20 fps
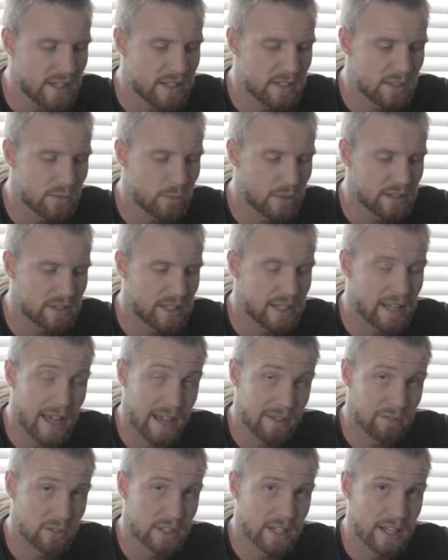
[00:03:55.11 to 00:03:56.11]
is what they
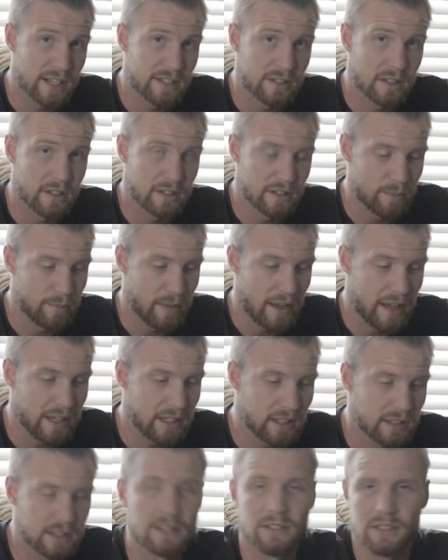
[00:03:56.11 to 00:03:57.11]
advertise on the
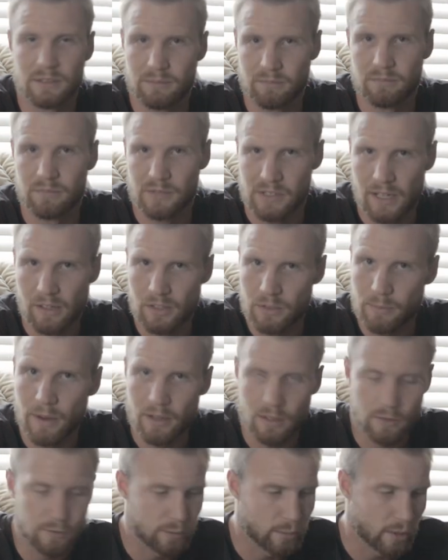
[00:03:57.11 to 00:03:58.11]
bag because it sounds
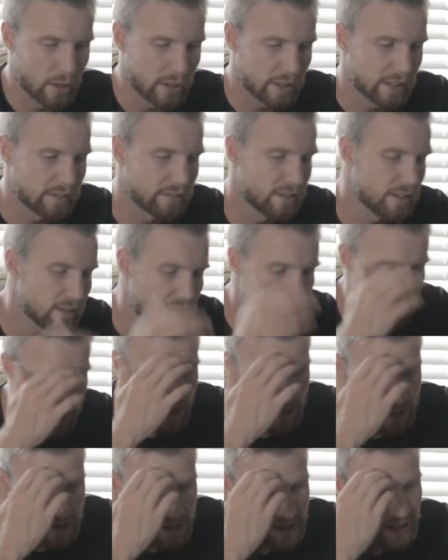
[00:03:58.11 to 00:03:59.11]
better for marketing reasons.
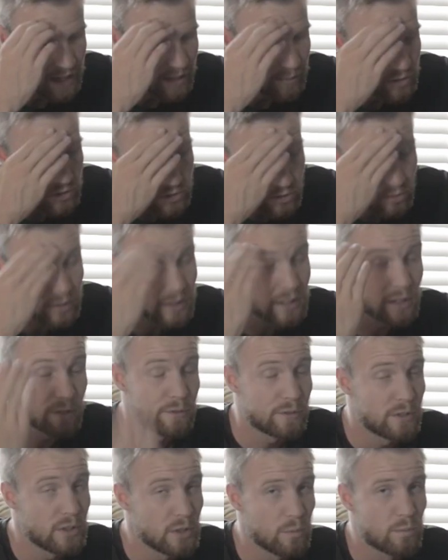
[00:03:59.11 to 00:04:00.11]
There's only a
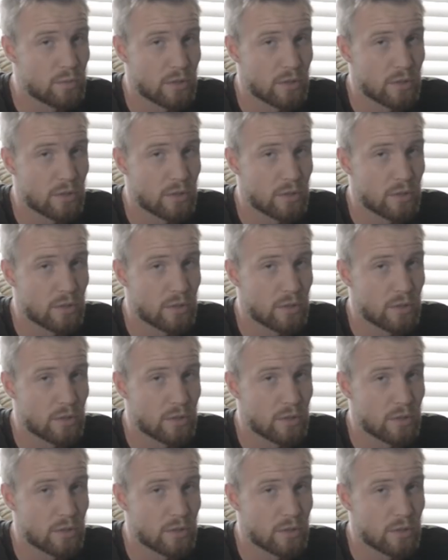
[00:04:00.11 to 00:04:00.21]
few